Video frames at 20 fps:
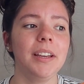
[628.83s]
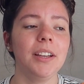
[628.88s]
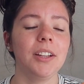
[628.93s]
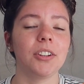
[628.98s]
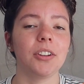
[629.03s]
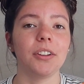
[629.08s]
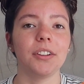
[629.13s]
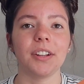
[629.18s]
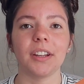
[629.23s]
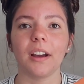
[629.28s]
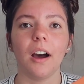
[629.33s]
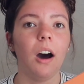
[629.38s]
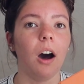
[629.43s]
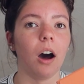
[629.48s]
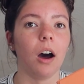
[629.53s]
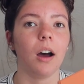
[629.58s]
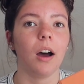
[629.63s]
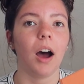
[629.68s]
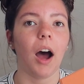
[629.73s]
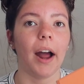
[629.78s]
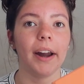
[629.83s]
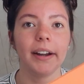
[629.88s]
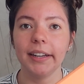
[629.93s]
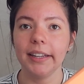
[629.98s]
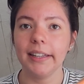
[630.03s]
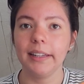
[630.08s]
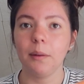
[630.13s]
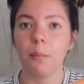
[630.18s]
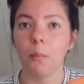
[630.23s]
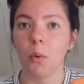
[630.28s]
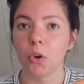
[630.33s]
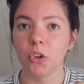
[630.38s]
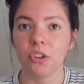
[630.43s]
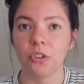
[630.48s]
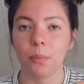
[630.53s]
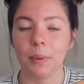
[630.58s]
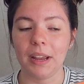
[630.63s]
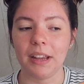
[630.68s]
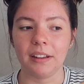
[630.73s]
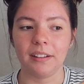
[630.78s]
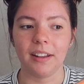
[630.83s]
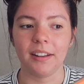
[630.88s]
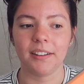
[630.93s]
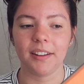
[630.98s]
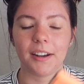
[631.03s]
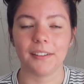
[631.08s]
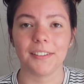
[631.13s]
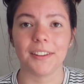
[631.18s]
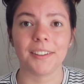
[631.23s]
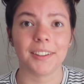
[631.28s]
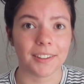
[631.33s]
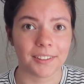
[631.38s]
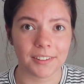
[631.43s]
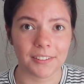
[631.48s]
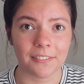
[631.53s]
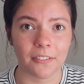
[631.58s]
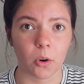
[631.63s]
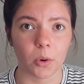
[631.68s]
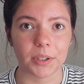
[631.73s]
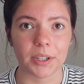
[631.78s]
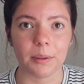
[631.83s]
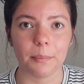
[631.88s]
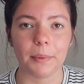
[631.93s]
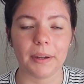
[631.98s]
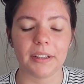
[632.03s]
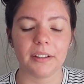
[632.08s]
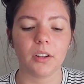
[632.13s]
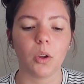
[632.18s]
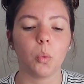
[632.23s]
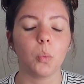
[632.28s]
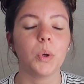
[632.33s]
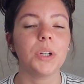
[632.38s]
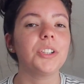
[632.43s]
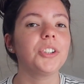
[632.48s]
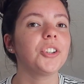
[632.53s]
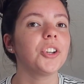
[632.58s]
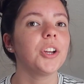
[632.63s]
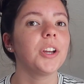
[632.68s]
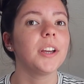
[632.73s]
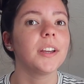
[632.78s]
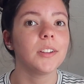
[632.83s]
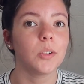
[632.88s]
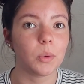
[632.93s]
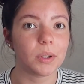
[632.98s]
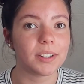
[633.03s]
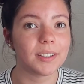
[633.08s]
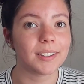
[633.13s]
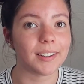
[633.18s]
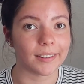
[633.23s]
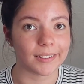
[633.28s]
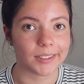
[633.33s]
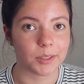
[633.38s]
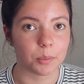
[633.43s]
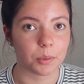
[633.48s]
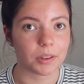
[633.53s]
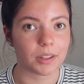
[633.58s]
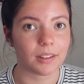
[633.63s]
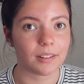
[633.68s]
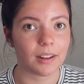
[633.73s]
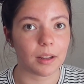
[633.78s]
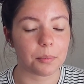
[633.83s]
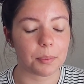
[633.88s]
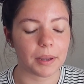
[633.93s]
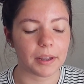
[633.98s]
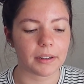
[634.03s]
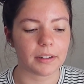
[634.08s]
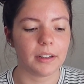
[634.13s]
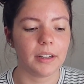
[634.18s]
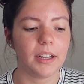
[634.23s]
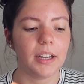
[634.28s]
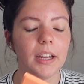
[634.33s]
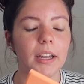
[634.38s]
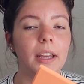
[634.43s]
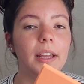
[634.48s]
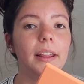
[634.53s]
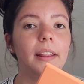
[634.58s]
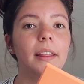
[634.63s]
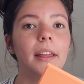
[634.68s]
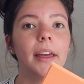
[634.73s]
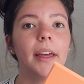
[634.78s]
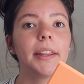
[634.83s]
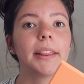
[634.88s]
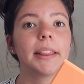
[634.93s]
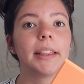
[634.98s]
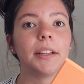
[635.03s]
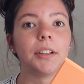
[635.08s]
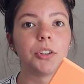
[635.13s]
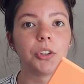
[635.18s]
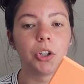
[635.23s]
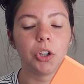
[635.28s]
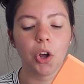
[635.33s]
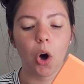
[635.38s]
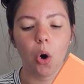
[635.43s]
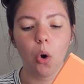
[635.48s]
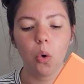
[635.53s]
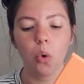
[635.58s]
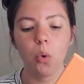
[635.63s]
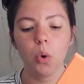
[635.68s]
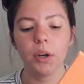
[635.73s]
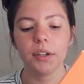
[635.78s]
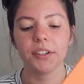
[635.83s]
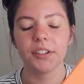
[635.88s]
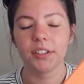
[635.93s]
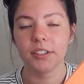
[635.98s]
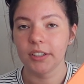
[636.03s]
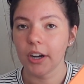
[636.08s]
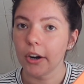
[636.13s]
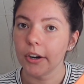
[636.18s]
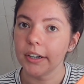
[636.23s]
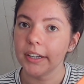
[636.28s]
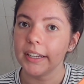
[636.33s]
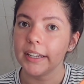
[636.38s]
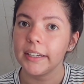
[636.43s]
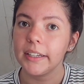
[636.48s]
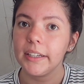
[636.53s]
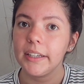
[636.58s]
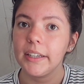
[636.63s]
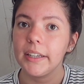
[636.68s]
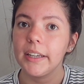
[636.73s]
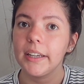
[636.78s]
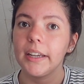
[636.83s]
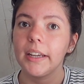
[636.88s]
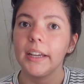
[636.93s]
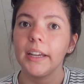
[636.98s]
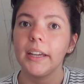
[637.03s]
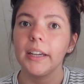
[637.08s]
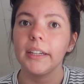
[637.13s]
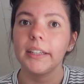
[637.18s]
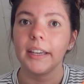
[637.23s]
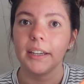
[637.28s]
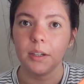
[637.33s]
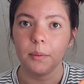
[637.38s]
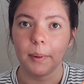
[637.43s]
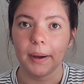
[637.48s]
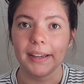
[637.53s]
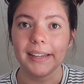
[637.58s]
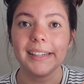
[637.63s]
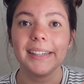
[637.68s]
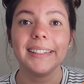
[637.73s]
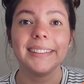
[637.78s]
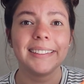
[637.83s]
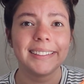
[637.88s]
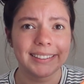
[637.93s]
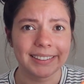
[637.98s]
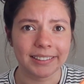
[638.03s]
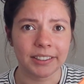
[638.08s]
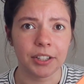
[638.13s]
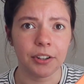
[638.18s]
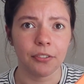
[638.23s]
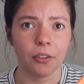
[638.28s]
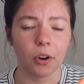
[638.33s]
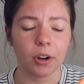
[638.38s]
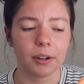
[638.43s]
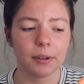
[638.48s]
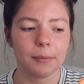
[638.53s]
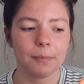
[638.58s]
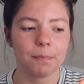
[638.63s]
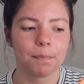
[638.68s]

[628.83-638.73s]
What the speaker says: So I was like, oh, I need more space instead of the 64 gigabytes, which is what sucks about this iPad. The low starting gigabyte is 64,